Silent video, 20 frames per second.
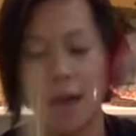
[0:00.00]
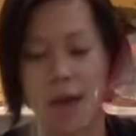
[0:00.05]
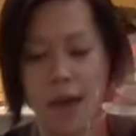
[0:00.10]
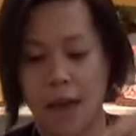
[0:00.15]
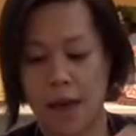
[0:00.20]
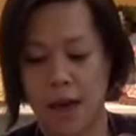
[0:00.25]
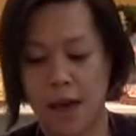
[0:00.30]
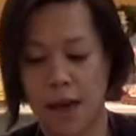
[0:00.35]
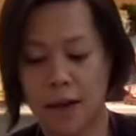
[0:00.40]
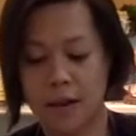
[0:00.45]

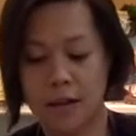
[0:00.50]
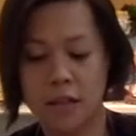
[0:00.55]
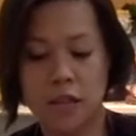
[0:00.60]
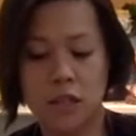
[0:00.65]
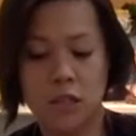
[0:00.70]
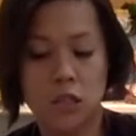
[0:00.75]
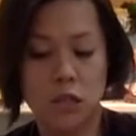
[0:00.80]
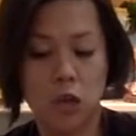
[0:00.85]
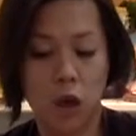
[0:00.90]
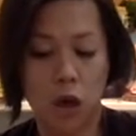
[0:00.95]
and
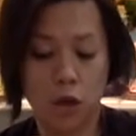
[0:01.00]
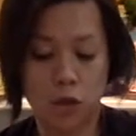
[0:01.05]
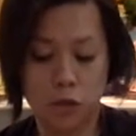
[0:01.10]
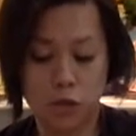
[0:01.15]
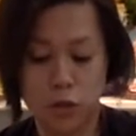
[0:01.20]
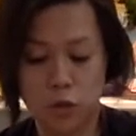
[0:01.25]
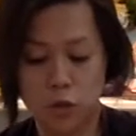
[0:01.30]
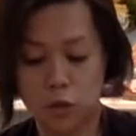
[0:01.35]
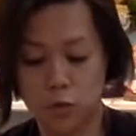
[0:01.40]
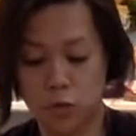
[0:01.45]
it's not
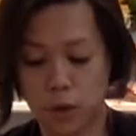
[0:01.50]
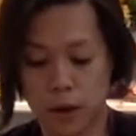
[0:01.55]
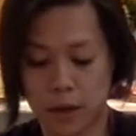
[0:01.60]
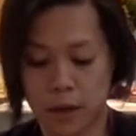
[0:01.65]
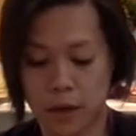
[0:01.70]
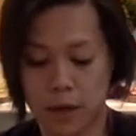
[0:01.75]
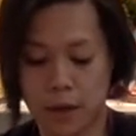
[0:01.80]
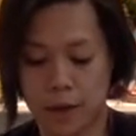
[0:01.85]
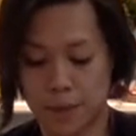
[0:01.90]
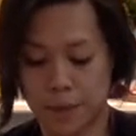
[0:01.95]
too
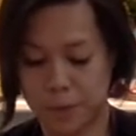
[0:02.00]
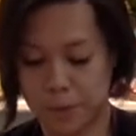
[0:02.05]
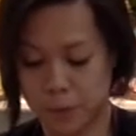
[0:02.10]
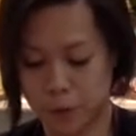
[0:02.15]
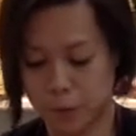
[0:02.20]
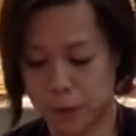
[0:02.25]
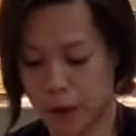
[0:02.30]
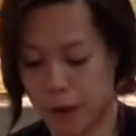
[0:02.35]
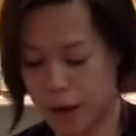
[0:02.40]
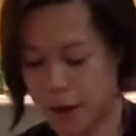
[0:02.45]
runny,
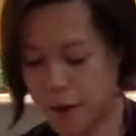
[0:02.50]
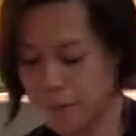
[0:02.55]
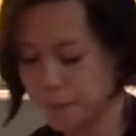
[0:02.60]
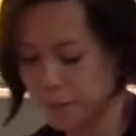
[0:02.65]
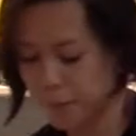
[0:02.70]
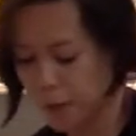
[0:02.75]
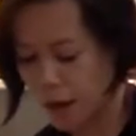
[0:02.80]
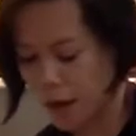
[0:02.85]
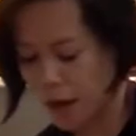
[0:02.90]
okay?